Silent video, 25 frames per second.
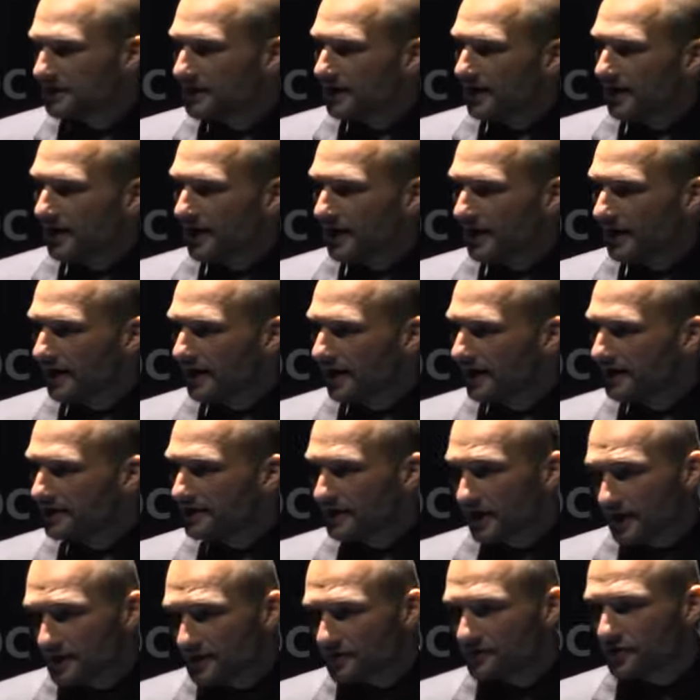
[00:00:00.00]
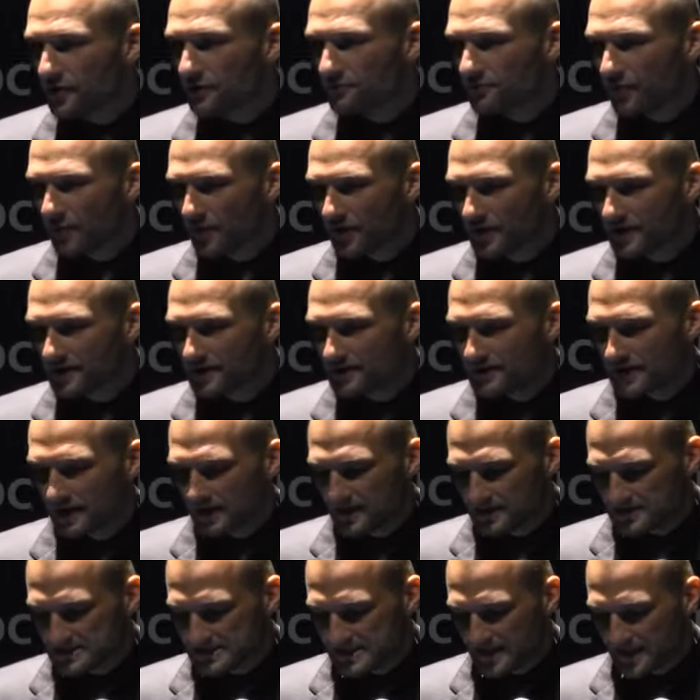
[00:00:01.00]
and the other viewpoint
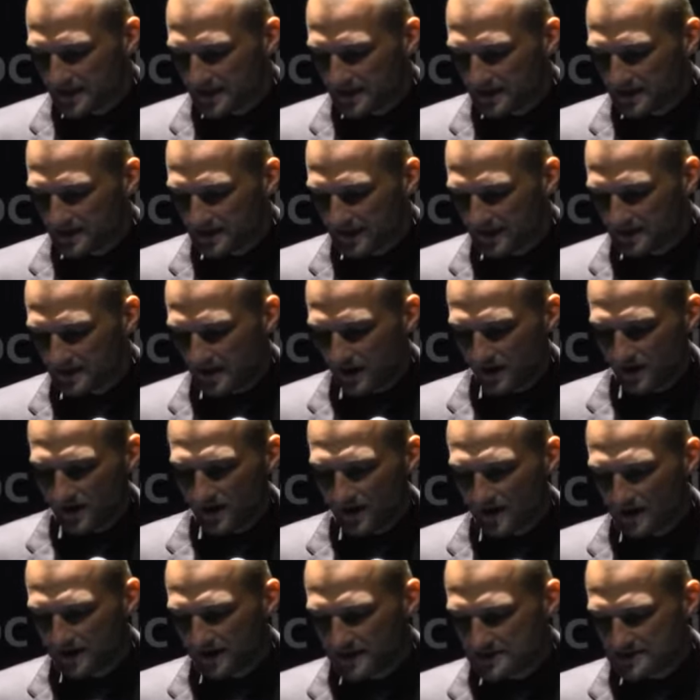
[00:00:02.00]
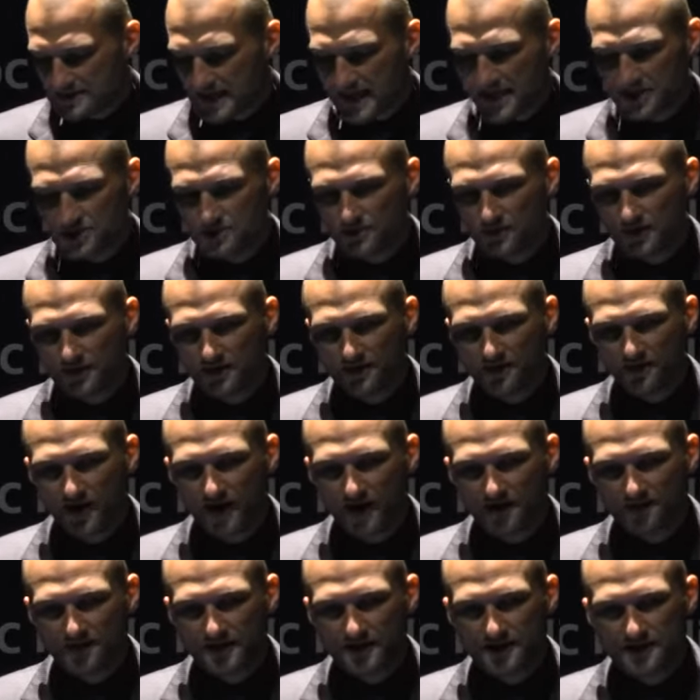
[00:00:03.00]
saying that Al-Qaeda is actually
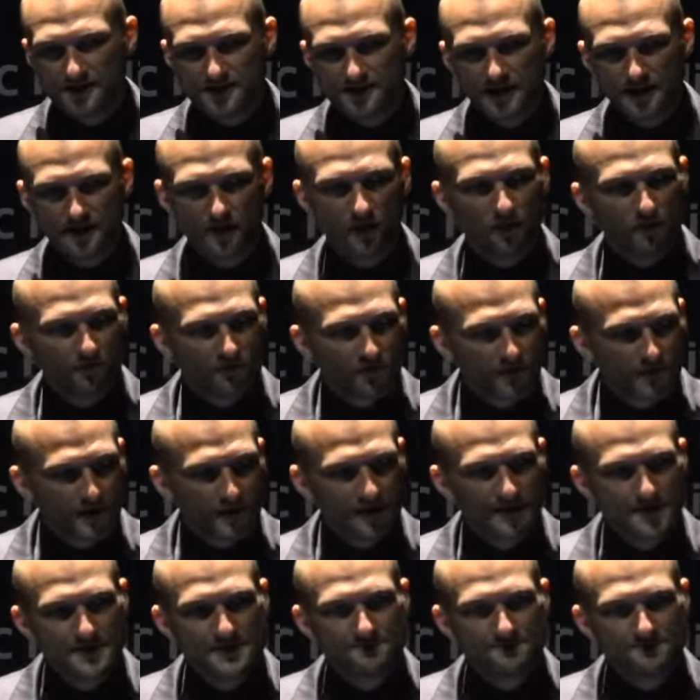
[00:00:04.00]
thriving. And hopefully